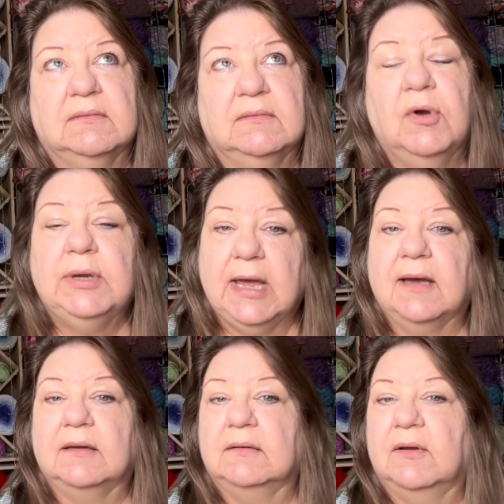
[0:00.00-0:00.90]
Oh yeah,
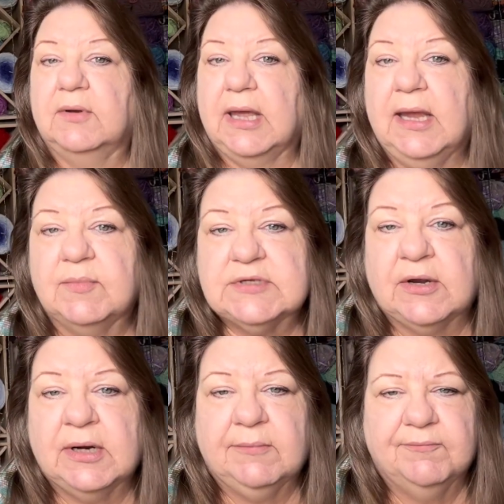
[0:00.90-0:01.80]
okay, I'm
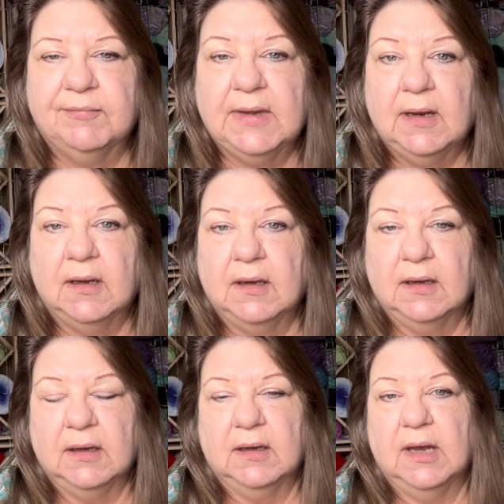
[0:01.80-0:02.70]
sorry.
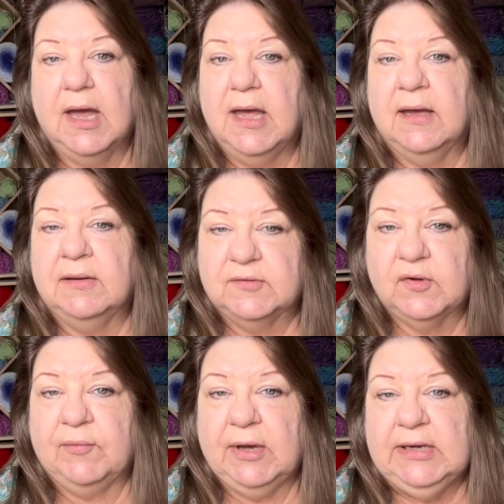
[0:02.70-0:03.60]
So
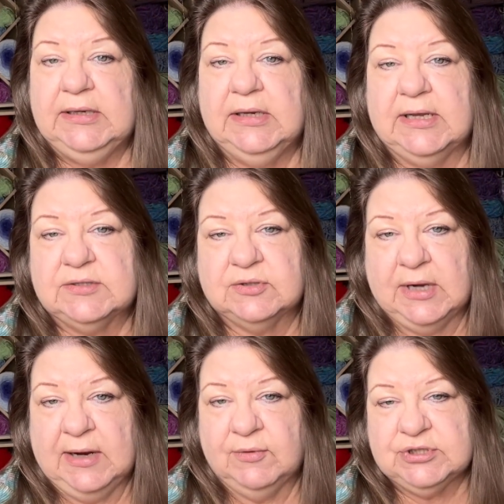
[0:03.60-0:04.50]
I went in
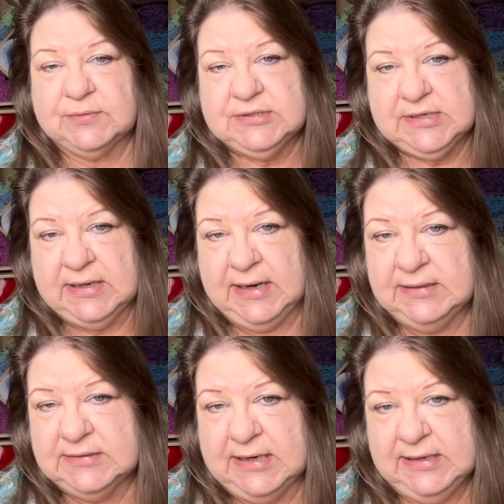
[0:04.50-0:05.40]
yesterday, which was Sunday.
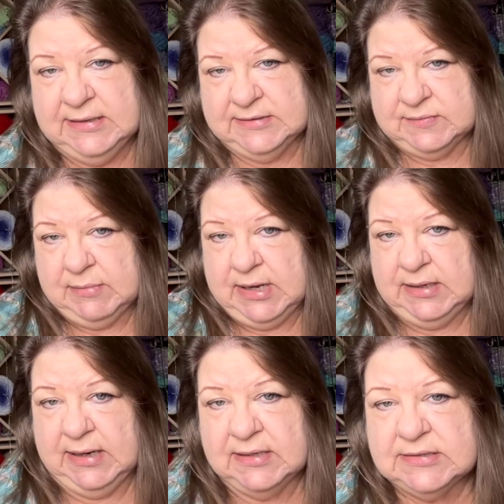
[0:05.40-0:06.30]
Today is
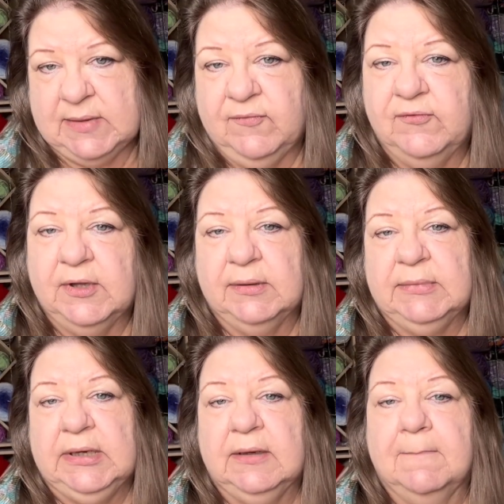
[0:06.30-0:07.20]
Monday as I'm
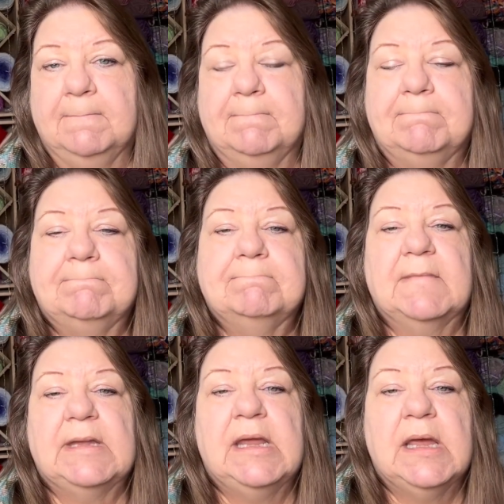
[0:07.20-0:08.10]
filming.
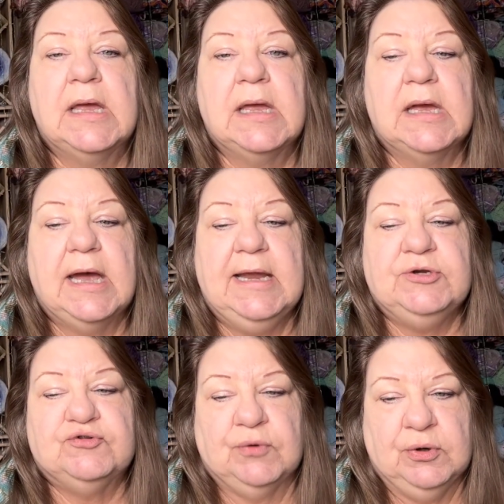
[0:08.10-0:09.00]
I
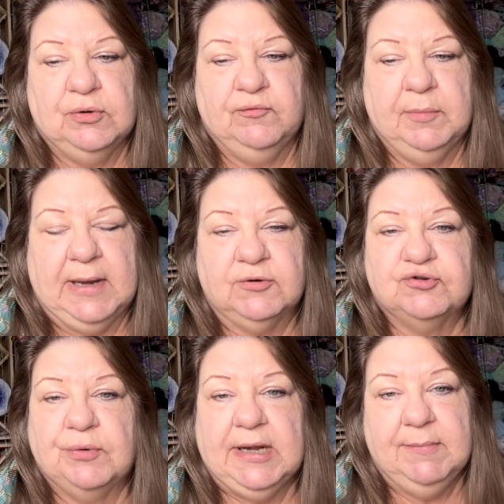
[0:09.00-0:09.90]
drove about
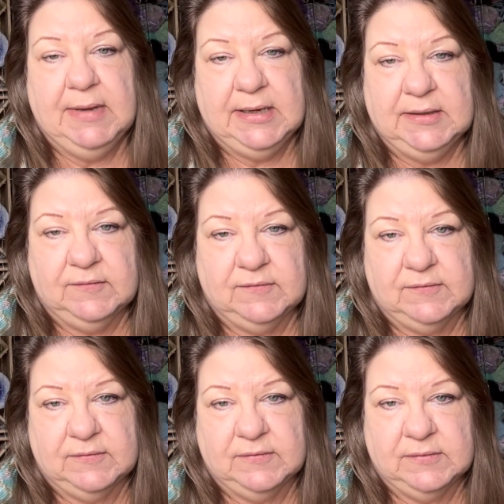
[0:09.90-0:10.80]
20
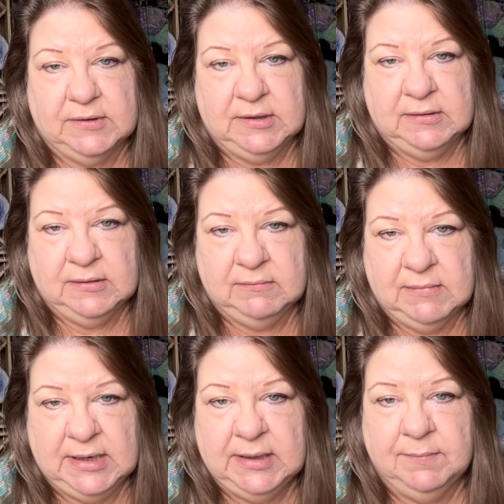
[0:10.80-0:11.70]
minutes in
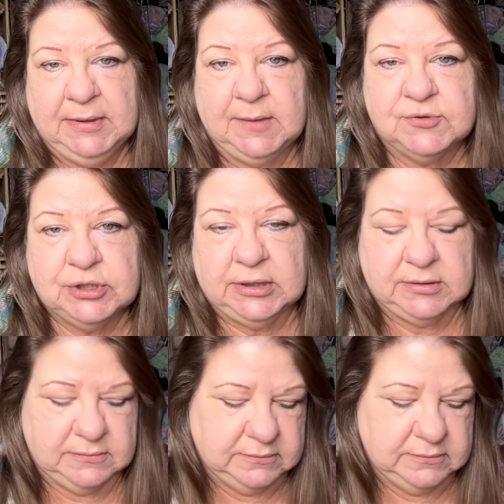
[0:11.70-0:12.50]
my pickup truck.